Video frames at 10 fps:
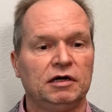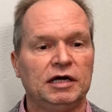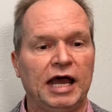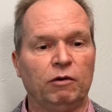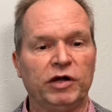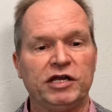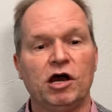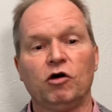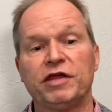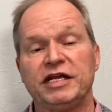And we
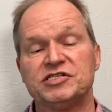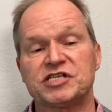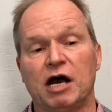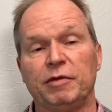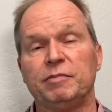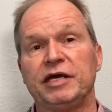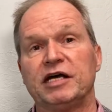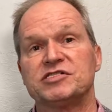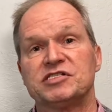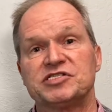know that he's coming
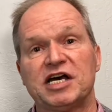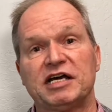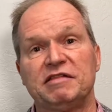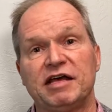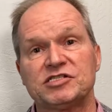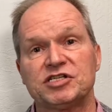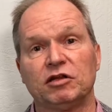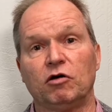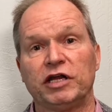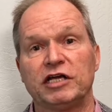because in 2
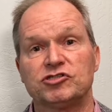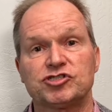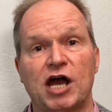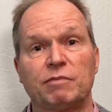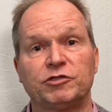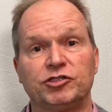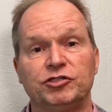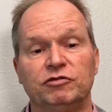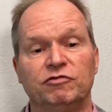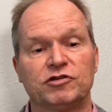Thessalonians chapter
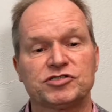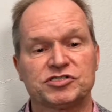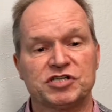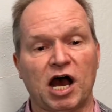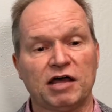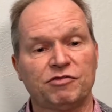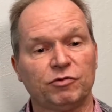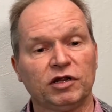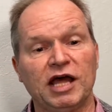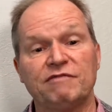2 verses 9
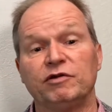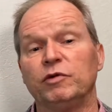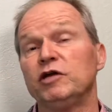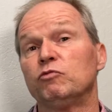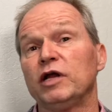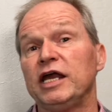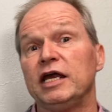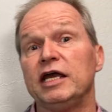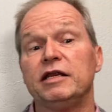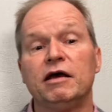through 11 we
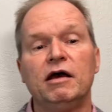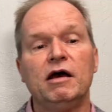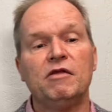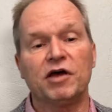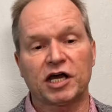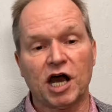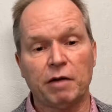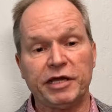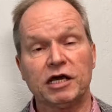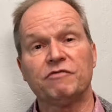read, "The
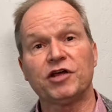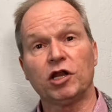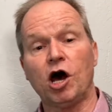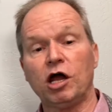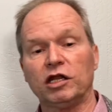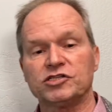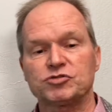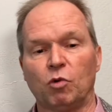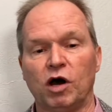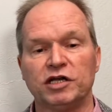coming of the lawless
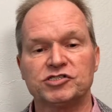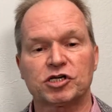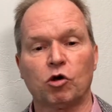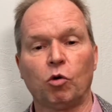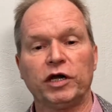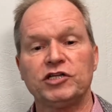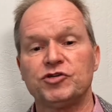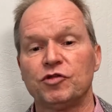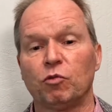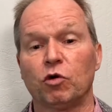one is according
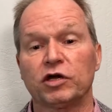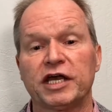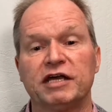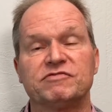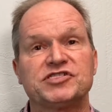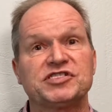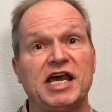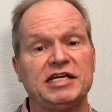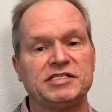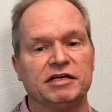to the working of
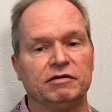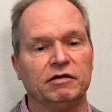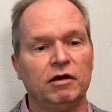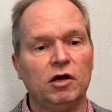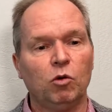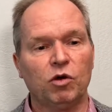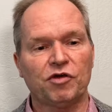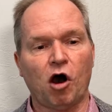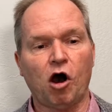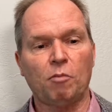Satan, with
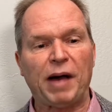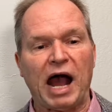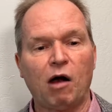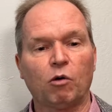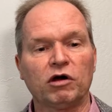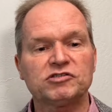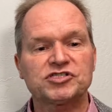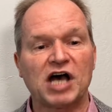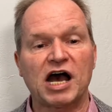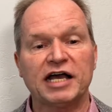all power,
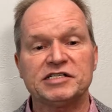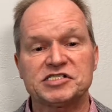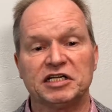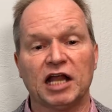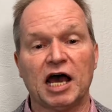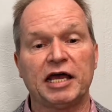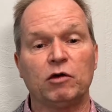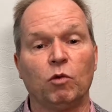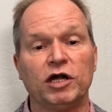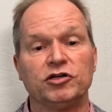signs and
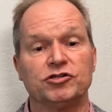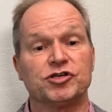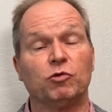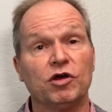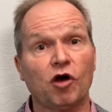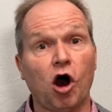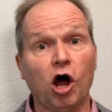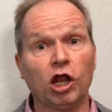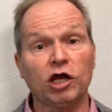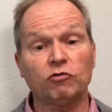lying wonders, and with
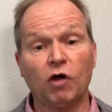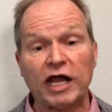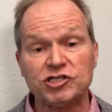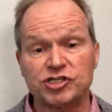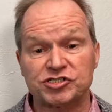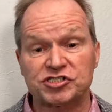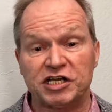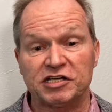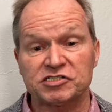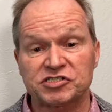all
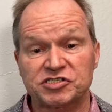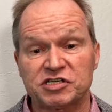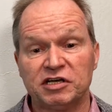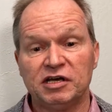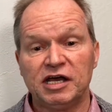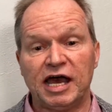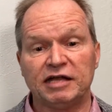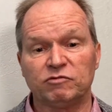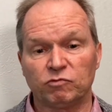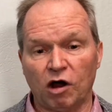unrighteousness
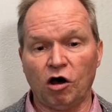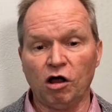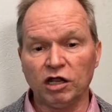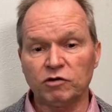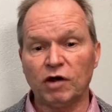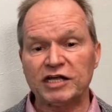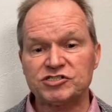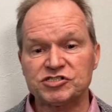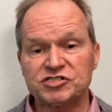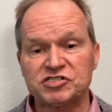and all
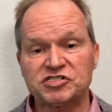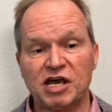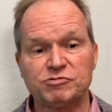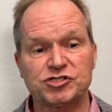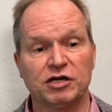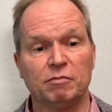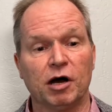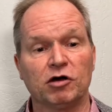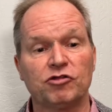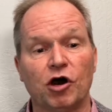unrighteous deception
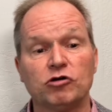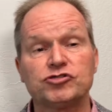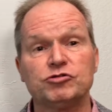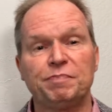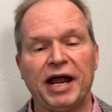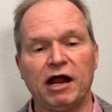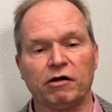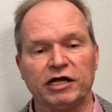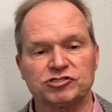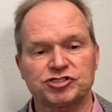among those who
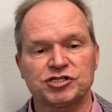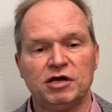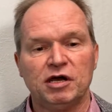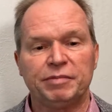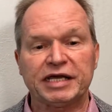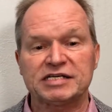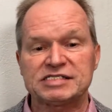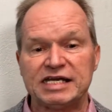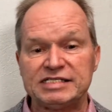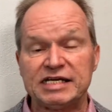perish because
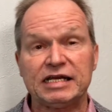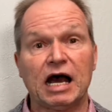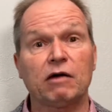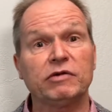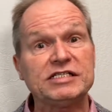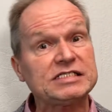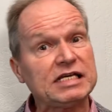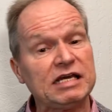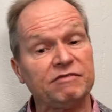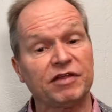they did not
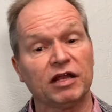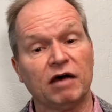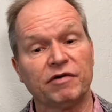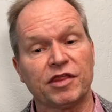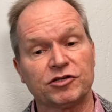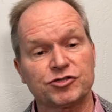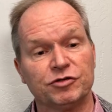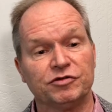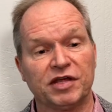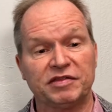receive the love of the
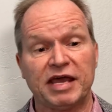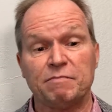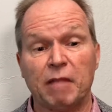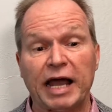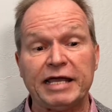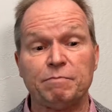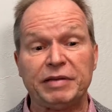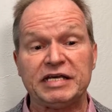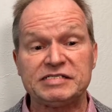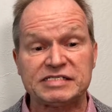truth that they might
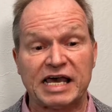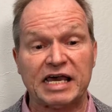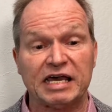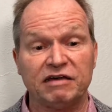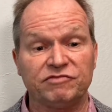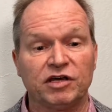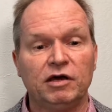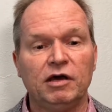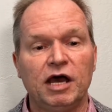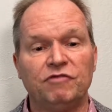be saved."
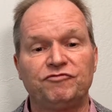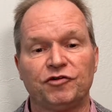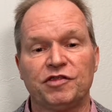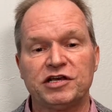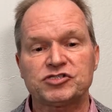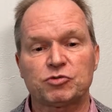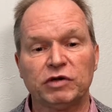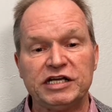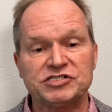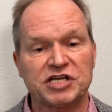And for this
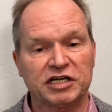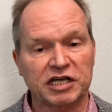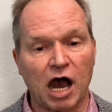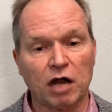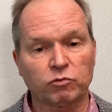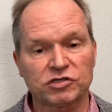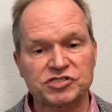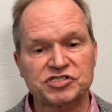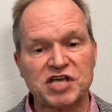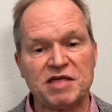reason, God will
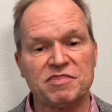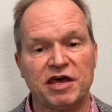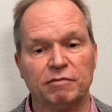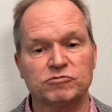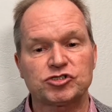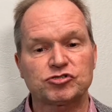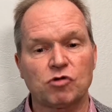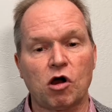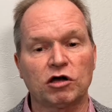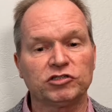send them
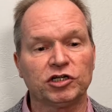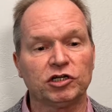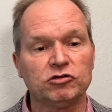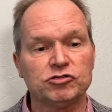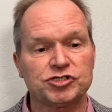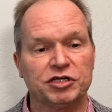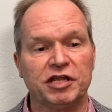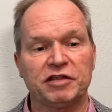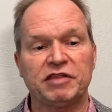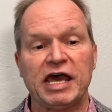strong delusion
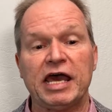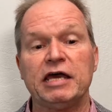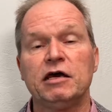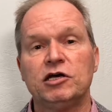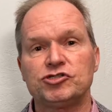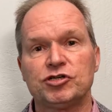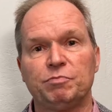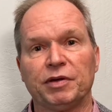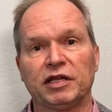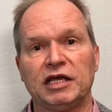that they should
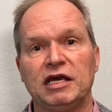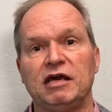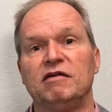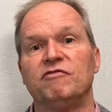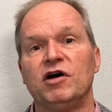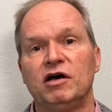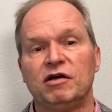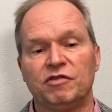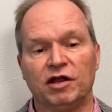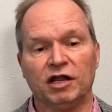believe
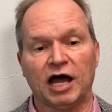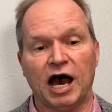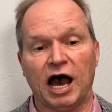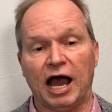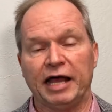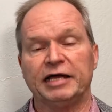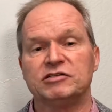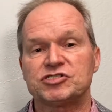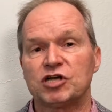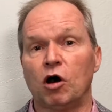the lie. And
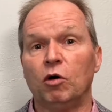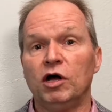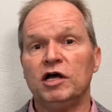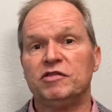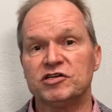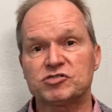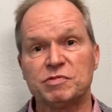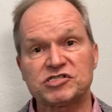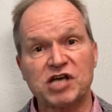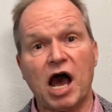so this
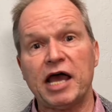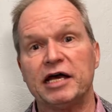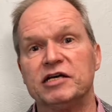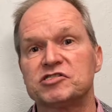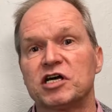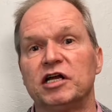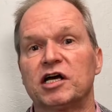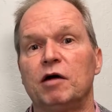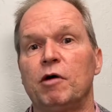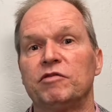Messiah is going to
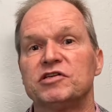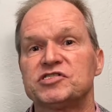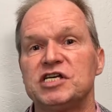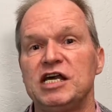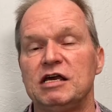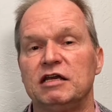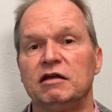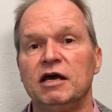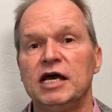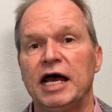come on the scene
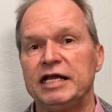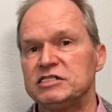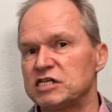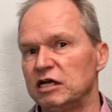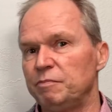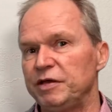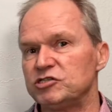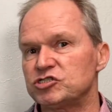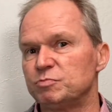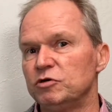and he's going to be
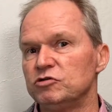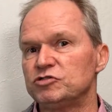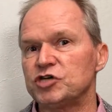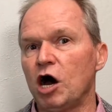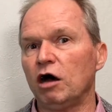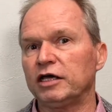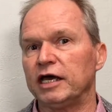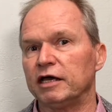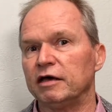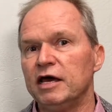smooth
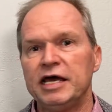talking.